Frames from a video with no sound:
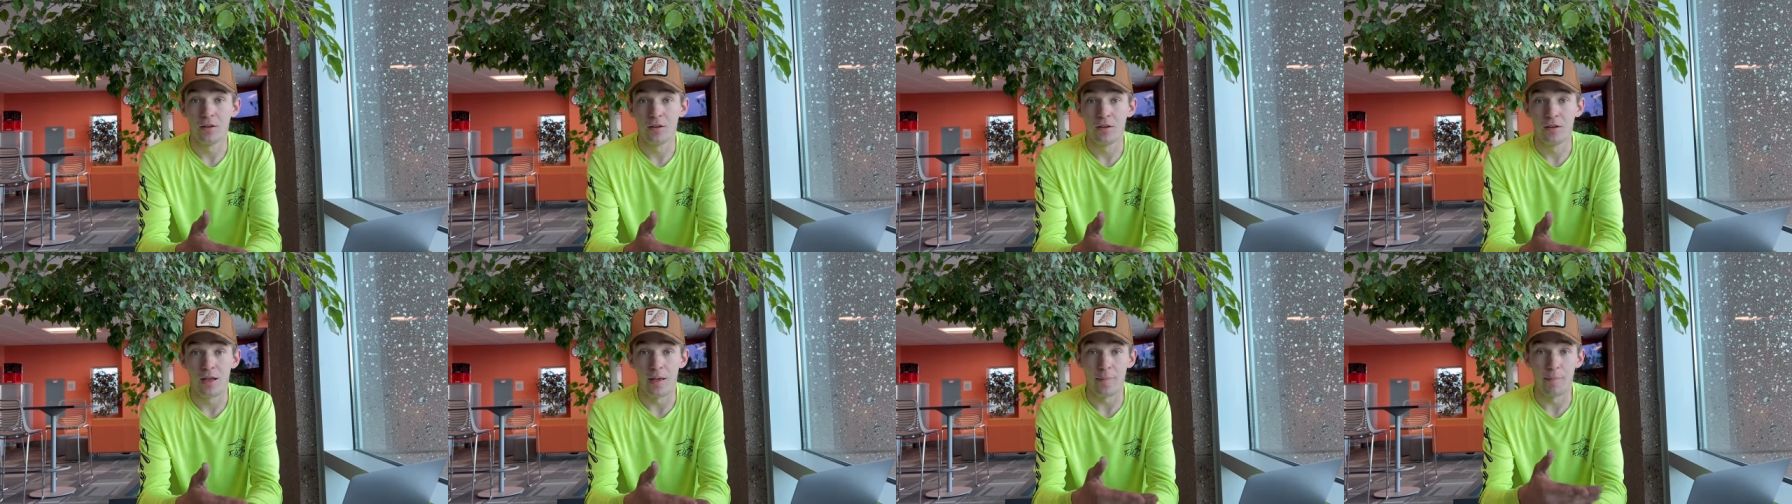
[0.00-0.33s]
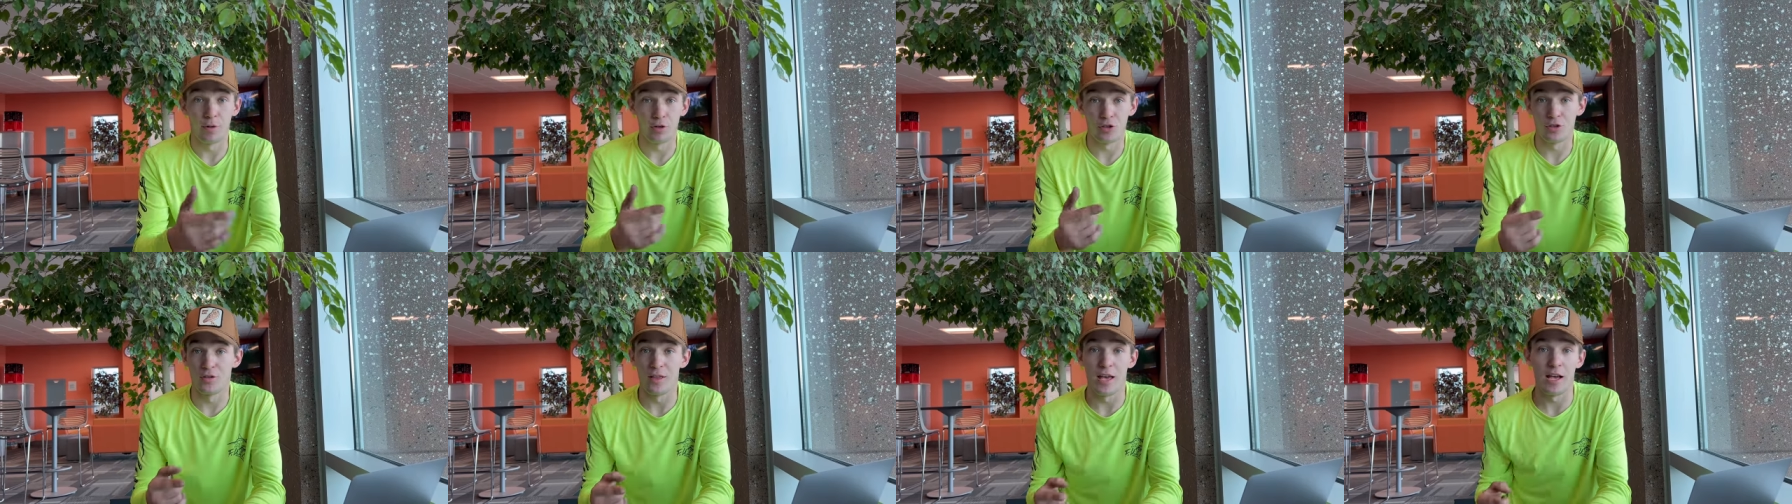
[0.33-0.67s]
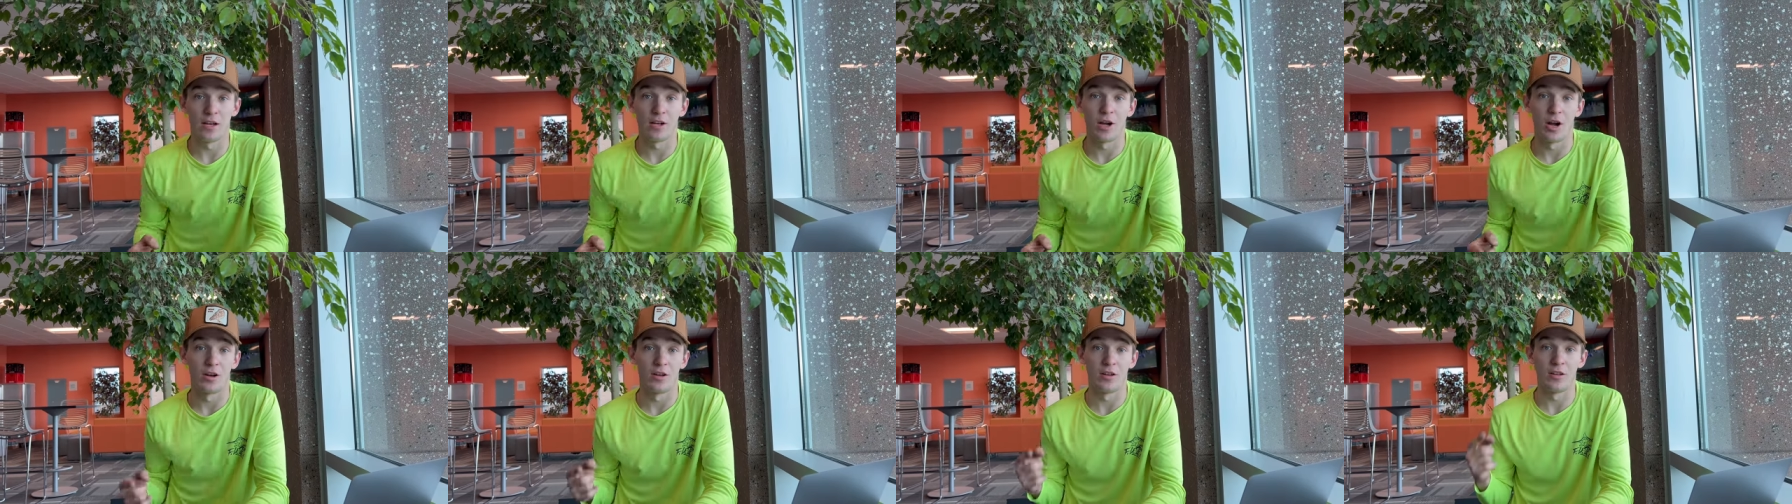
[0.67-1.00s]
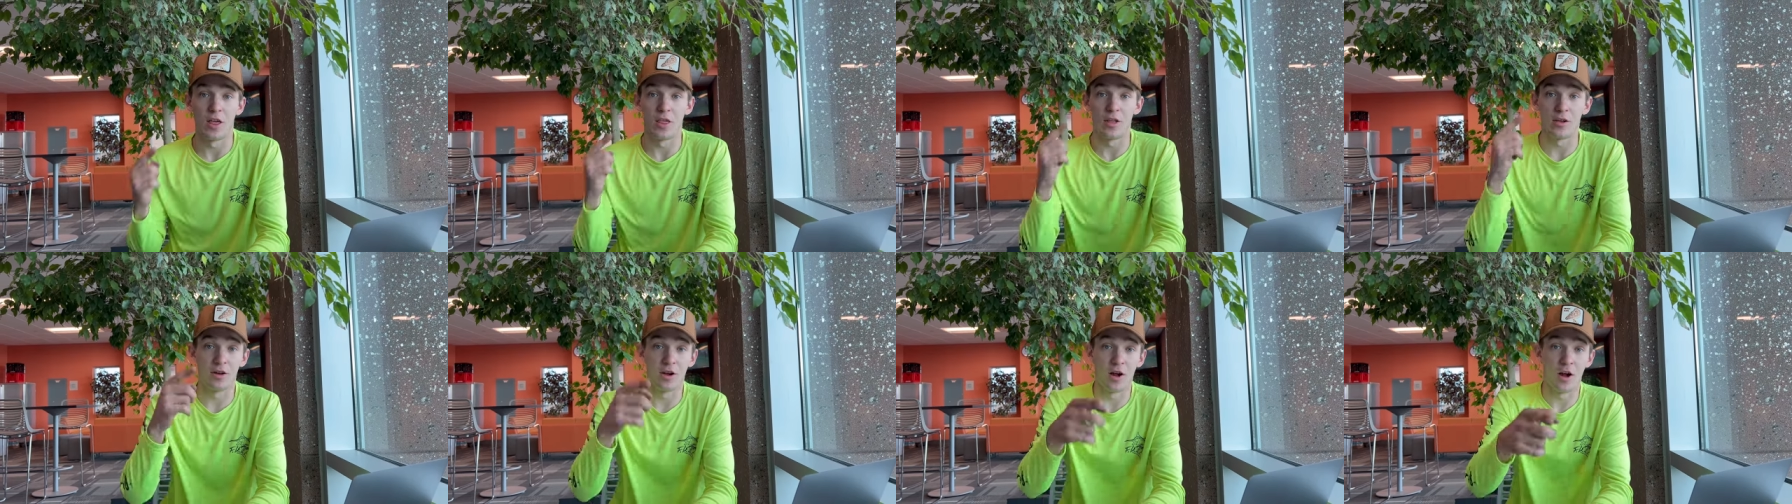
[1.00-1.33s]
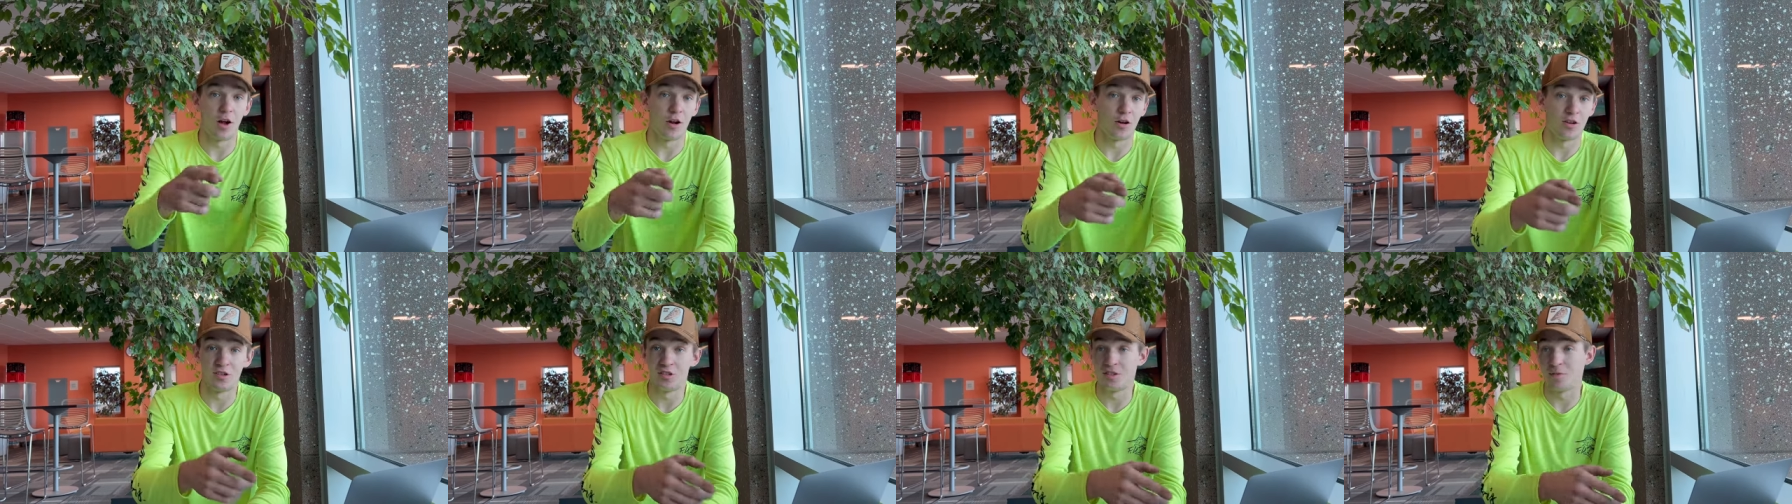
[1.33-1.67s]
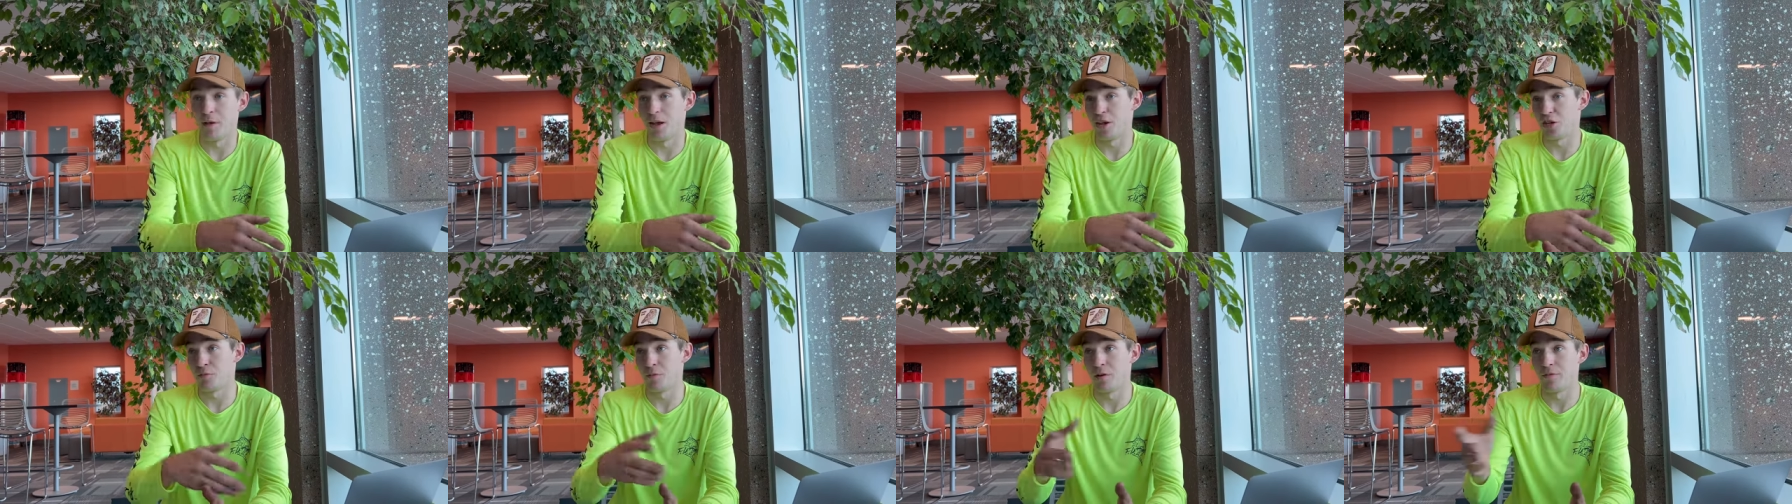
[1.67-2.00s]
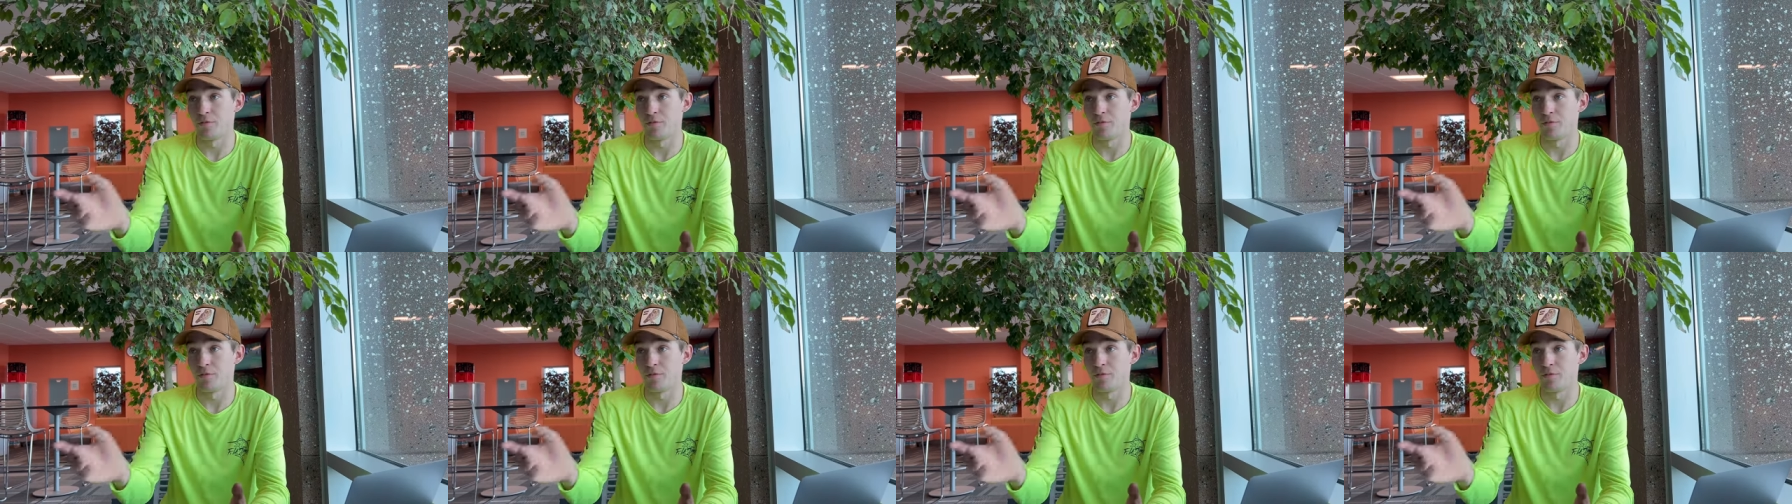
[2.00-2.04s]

and pushing that car into the other car, smashing my